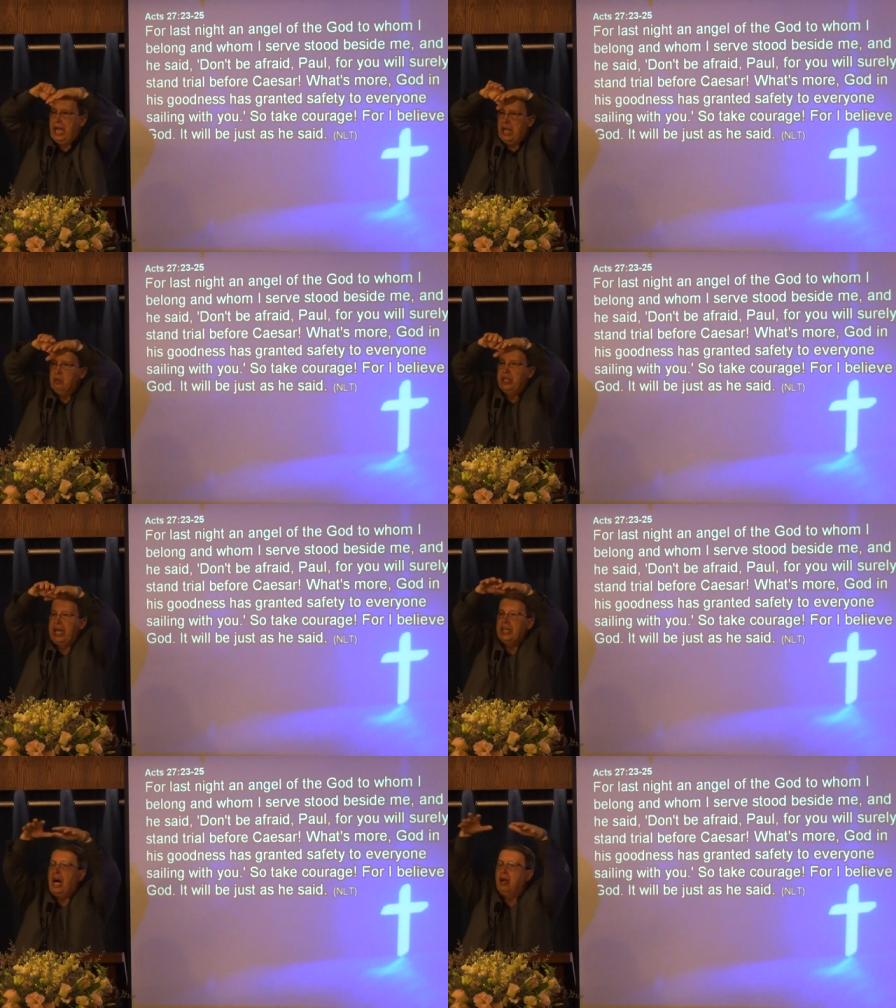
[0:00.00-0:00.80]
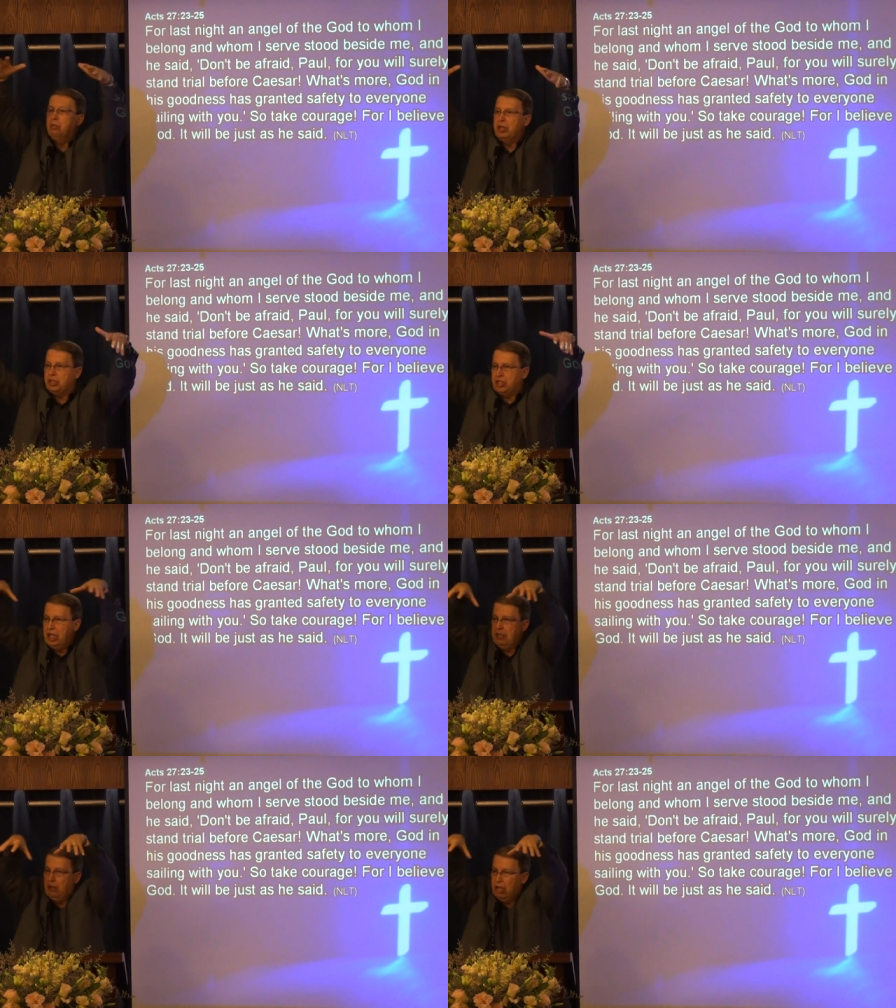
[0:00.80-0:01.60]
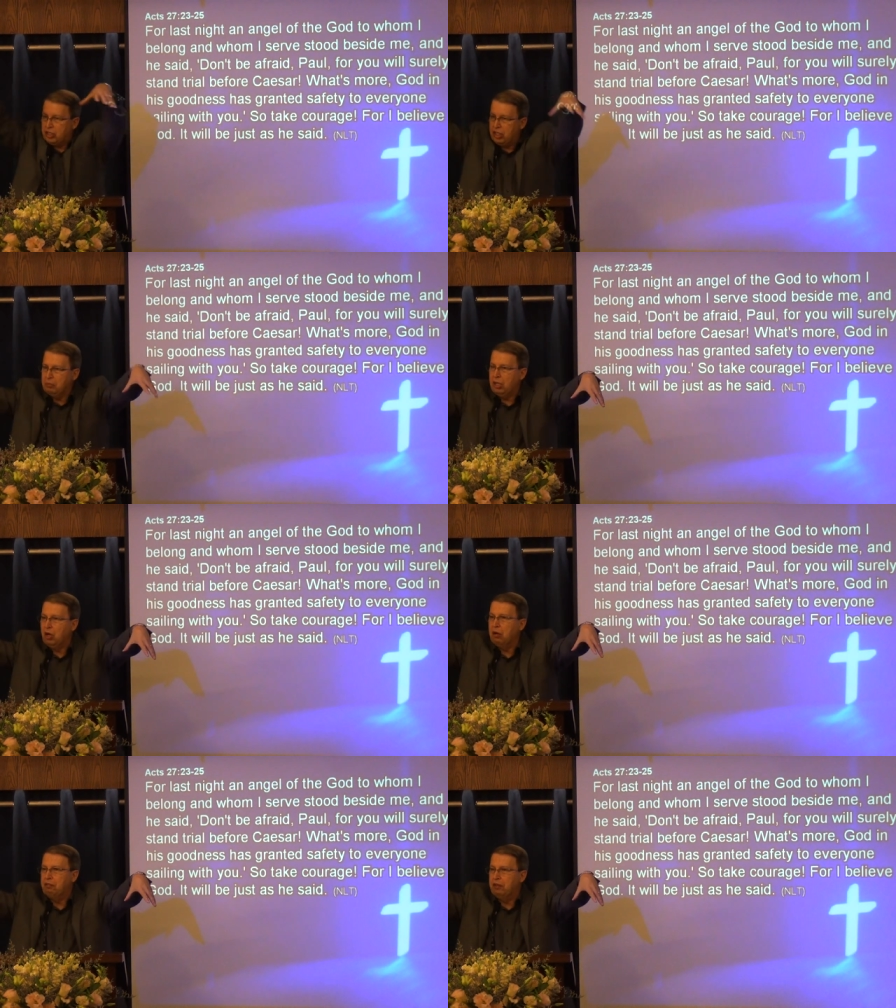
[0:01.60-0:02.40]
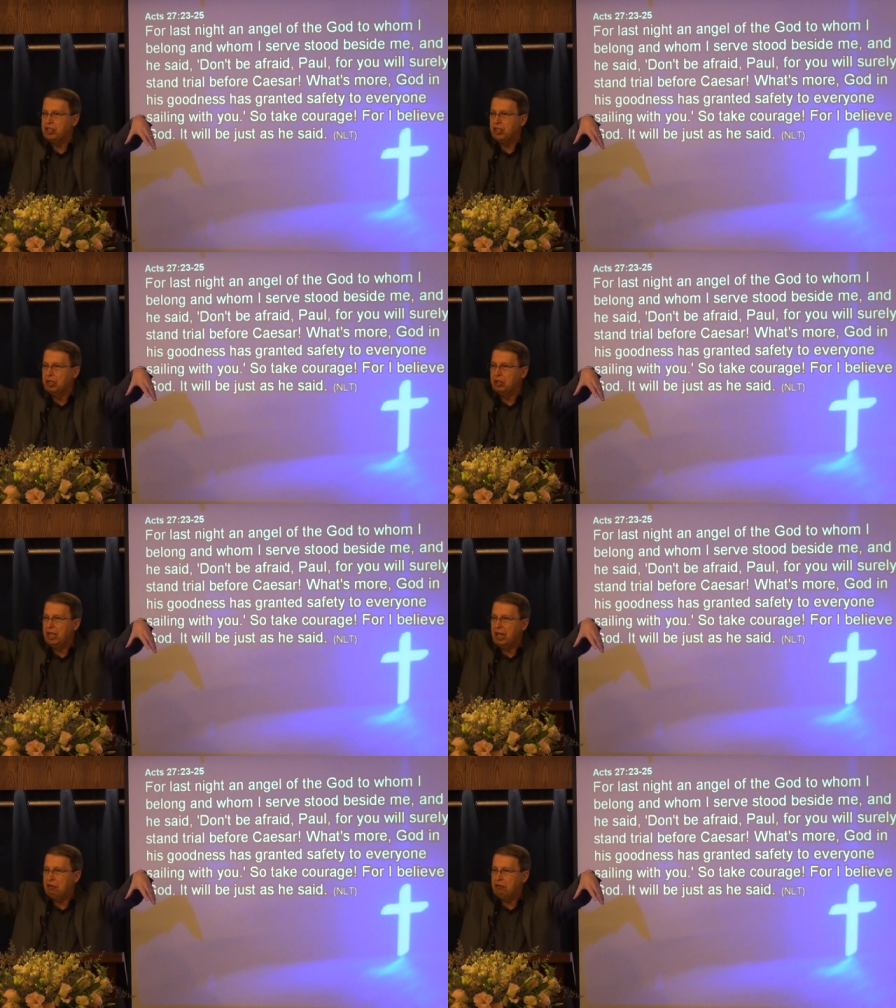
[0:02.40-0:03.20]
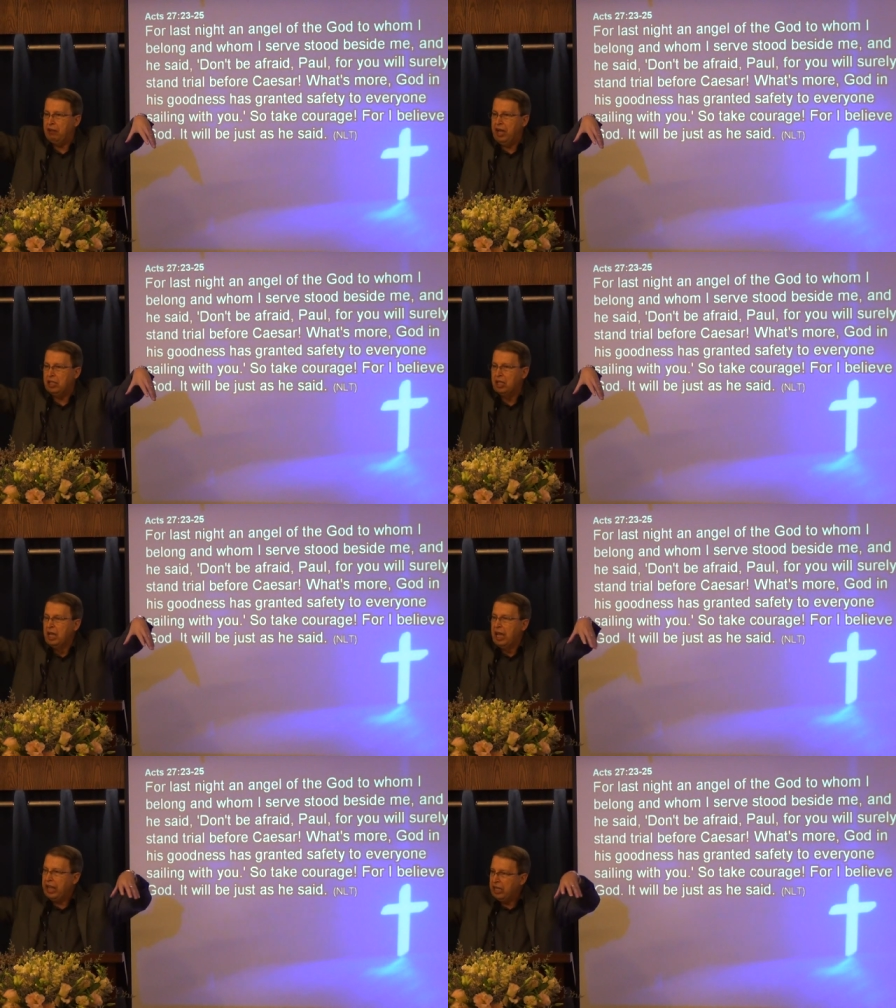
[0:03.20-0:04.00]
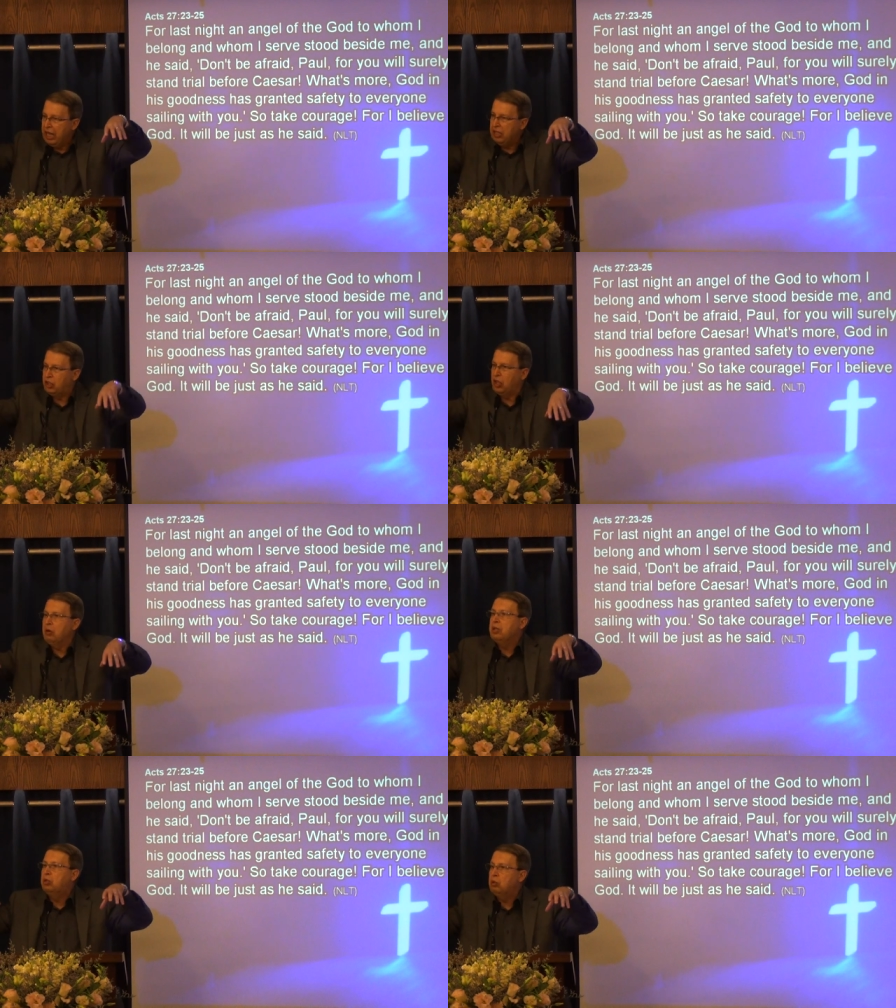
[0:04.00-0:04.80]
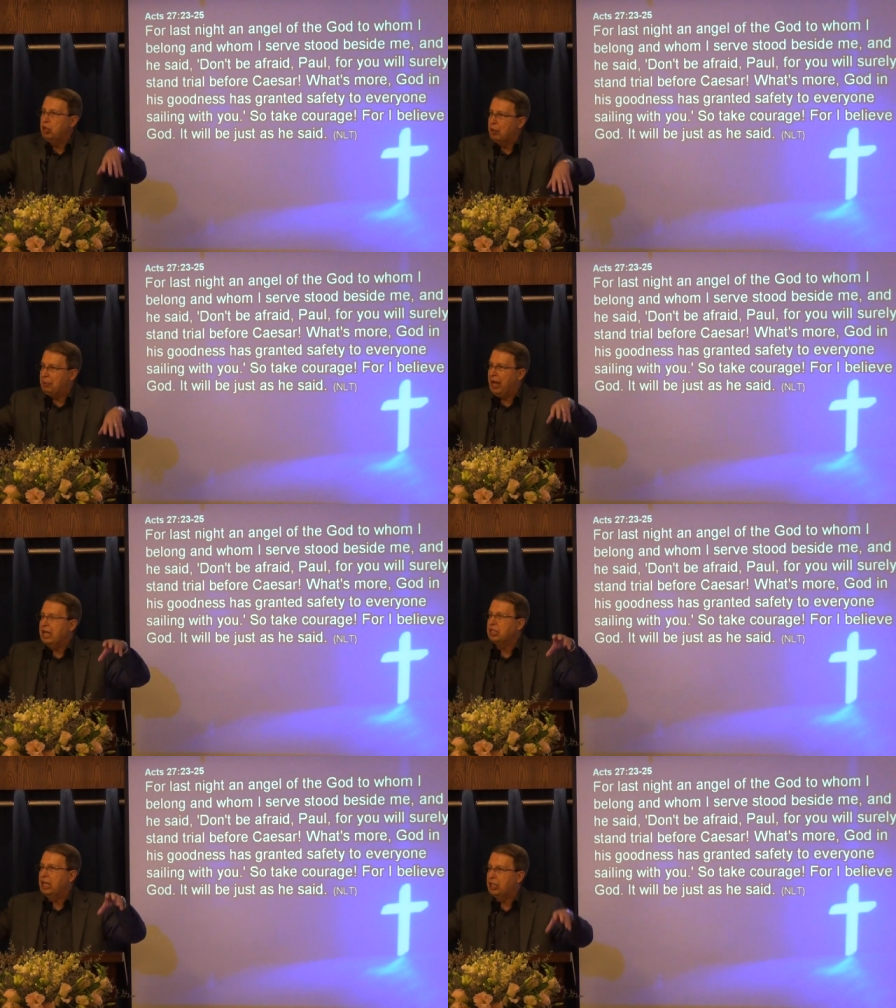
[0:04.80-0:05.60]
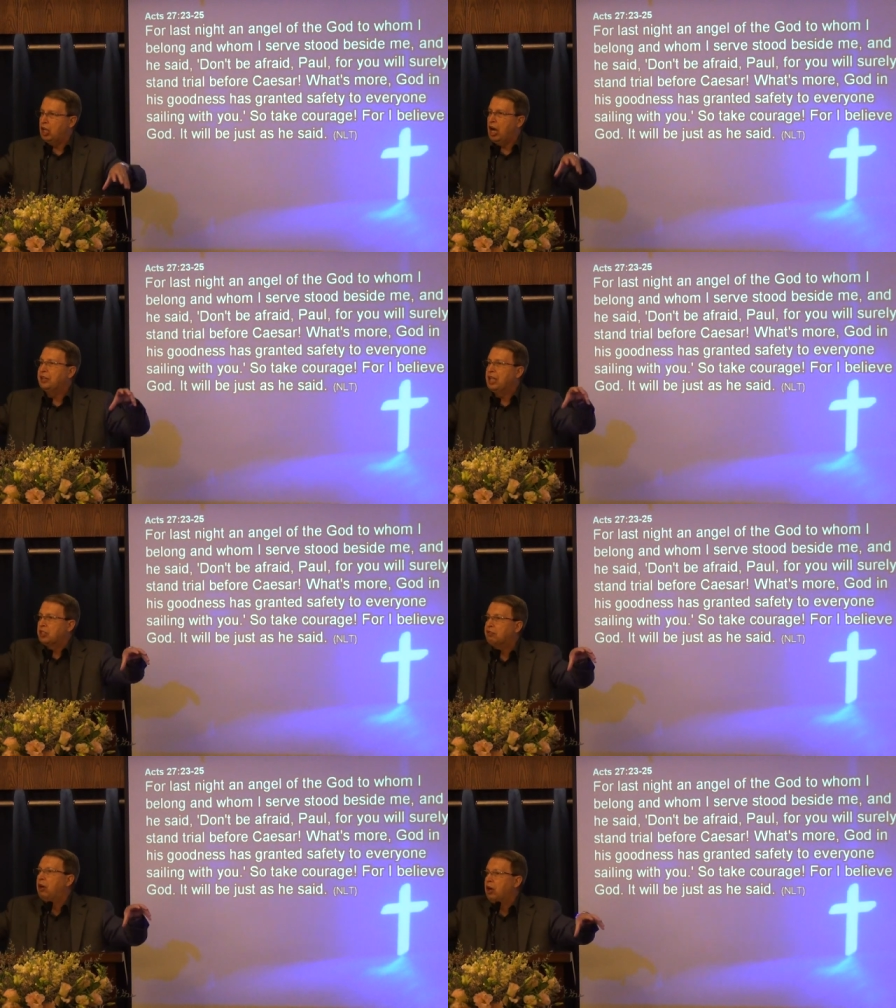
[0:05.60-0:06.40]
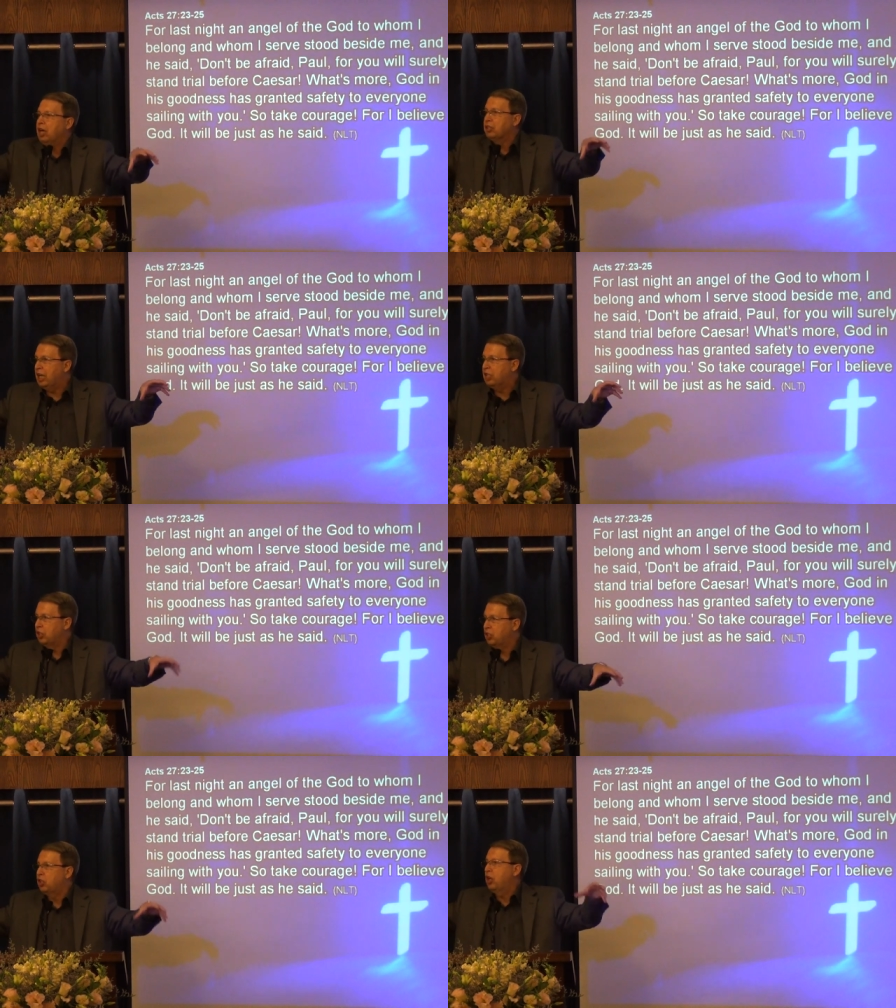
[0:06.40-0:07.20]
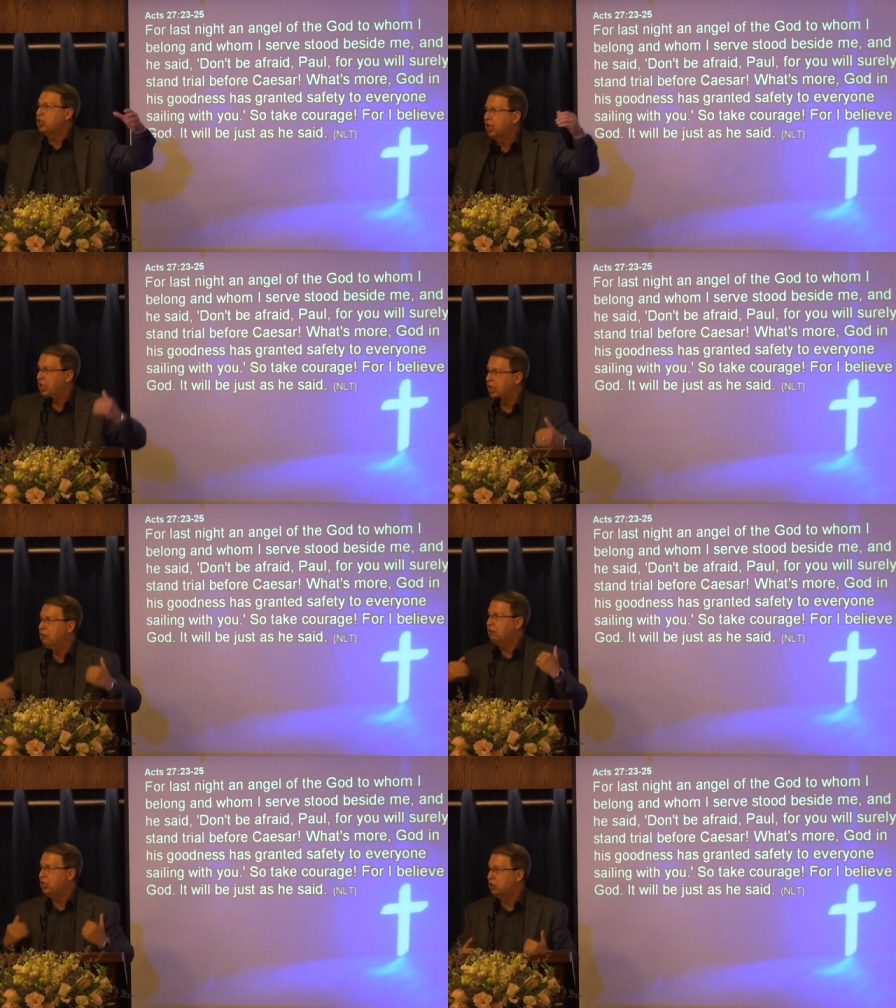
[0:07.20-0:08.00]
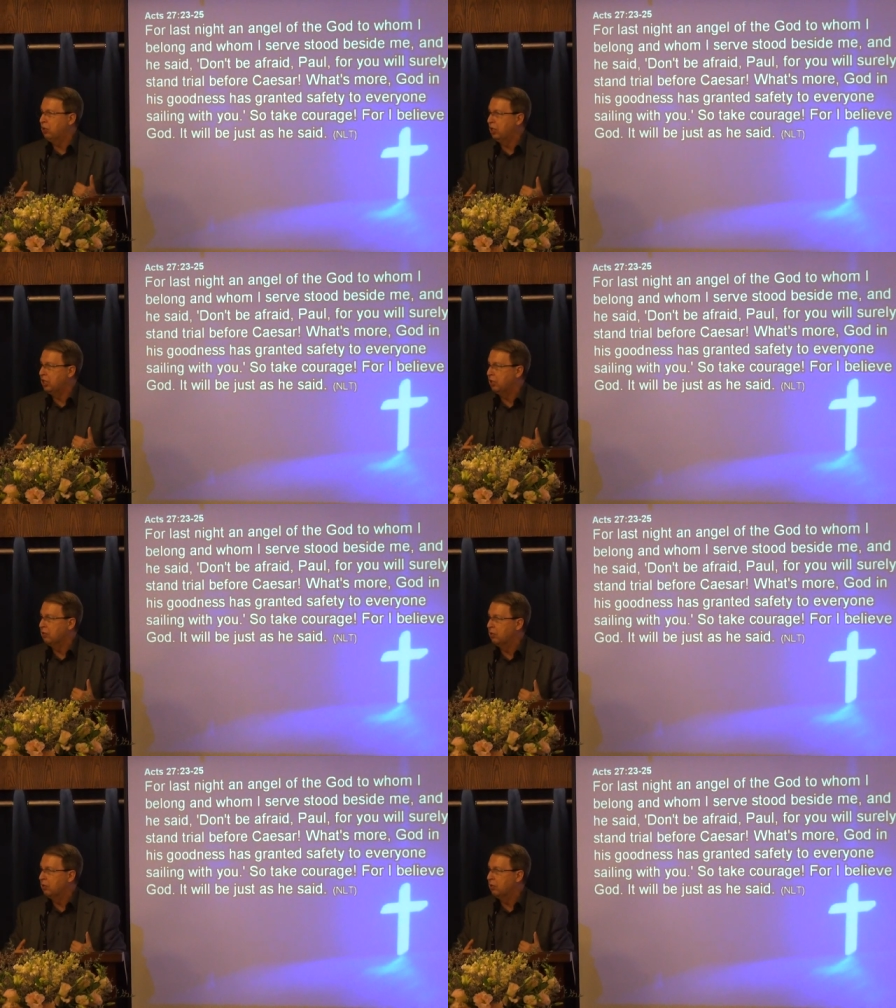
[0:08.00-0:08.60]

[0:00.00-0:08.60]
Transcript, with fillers: and we can all receive a similar vision and a faith and enter into the plans that God has for us as a church and individually.